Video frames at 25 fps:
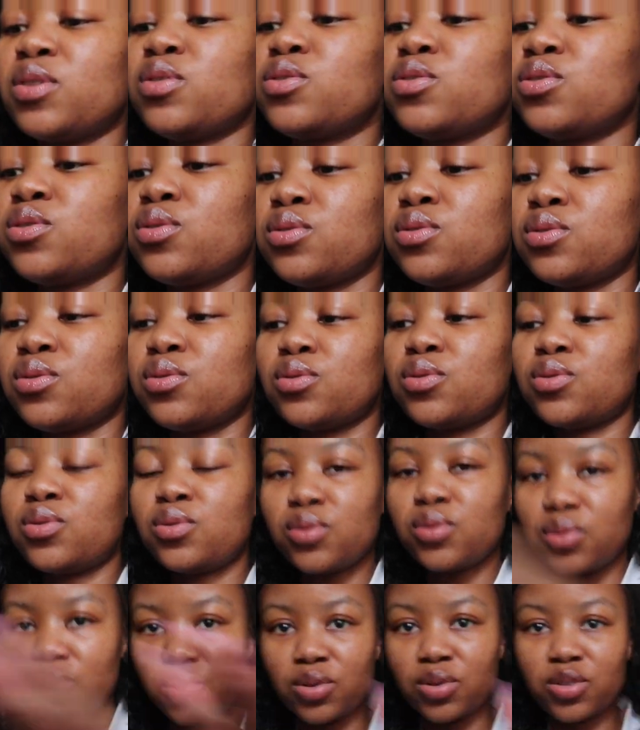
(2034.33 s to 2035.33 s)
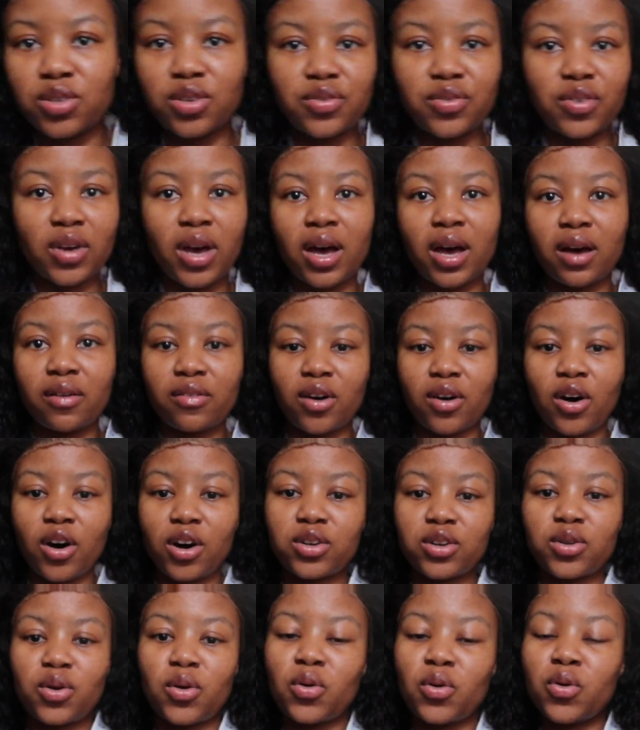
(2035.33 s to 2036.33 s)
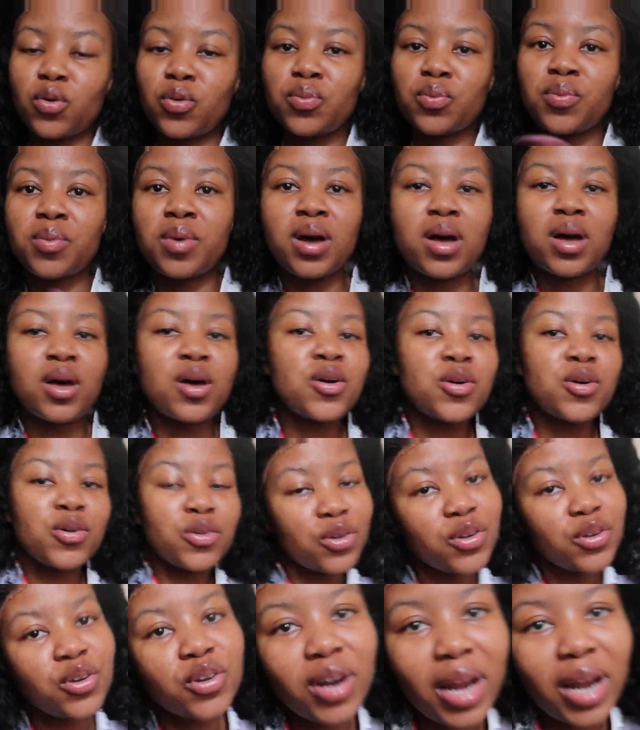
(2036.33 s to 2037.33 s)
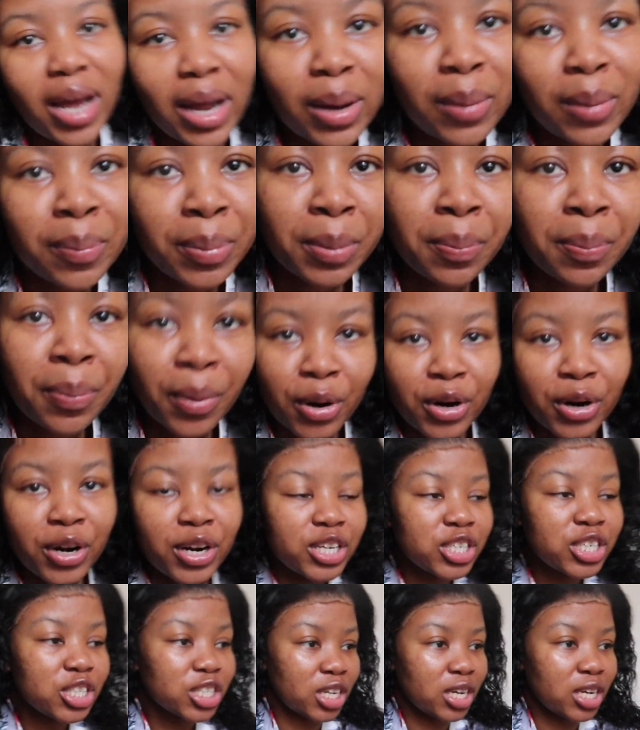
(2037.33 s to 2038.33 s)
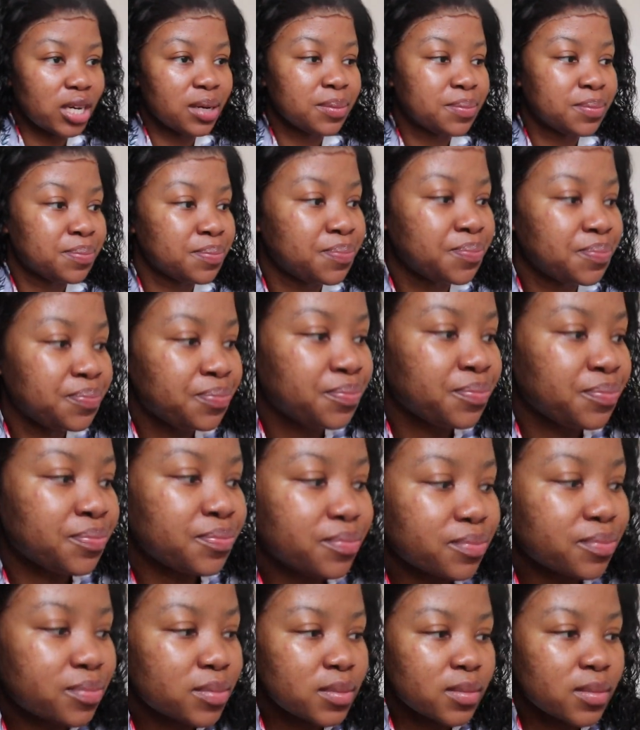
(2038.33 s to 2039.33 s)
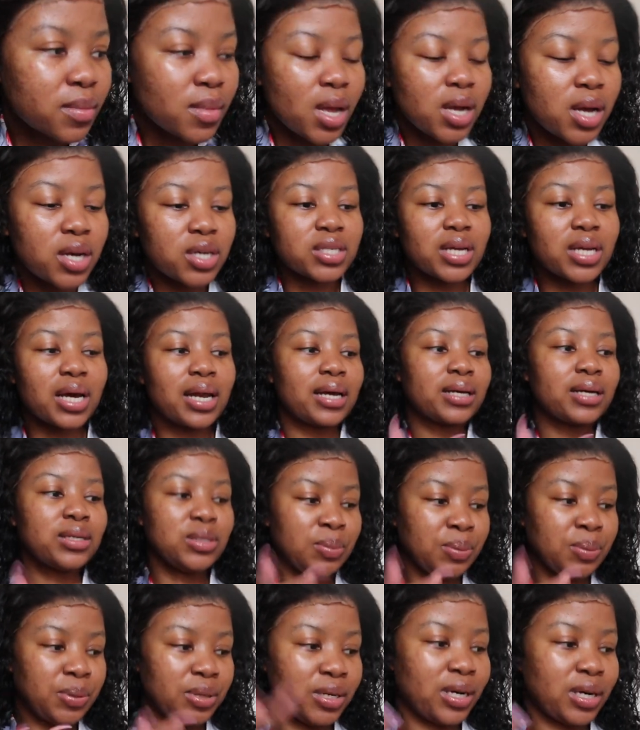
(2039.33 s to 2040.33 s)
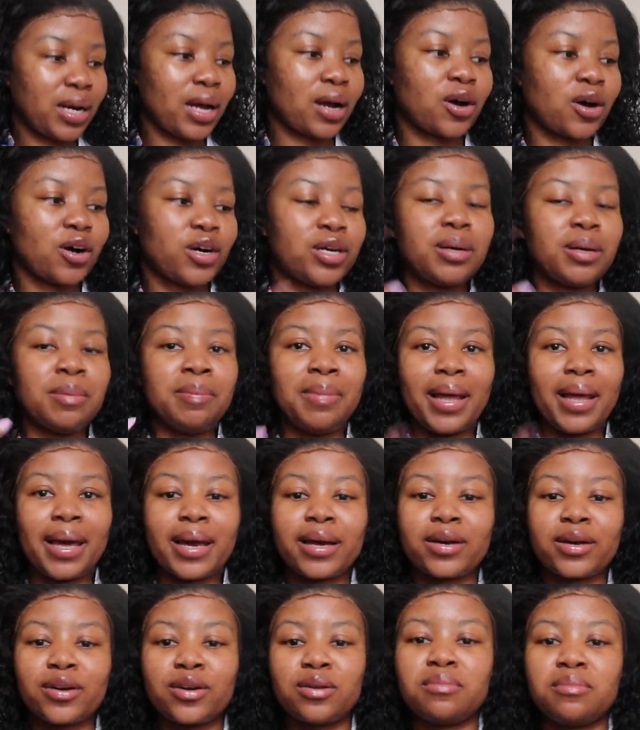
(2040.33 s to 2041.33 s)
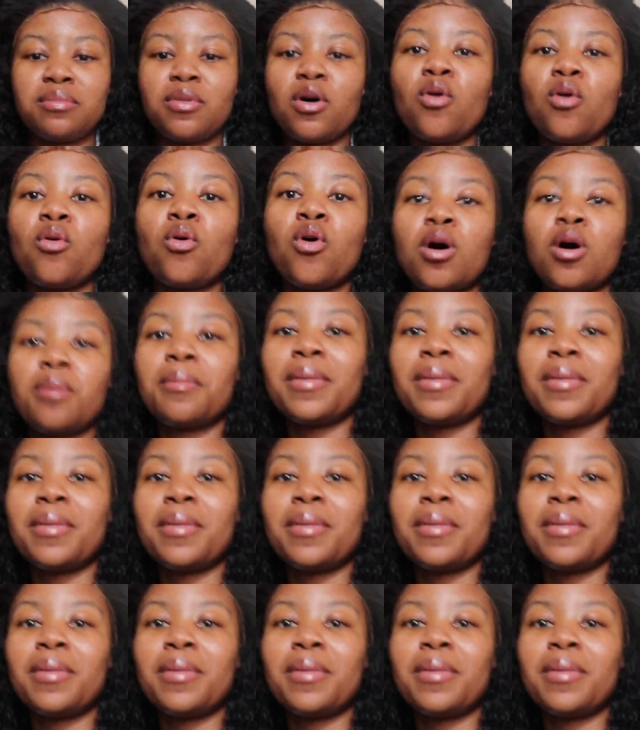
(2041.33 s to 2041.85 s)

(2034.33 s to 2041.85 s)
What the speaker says: so cool. So if you have a hot comb, you know, like it'd be burning shit. Because I like to put it like on a blanket or on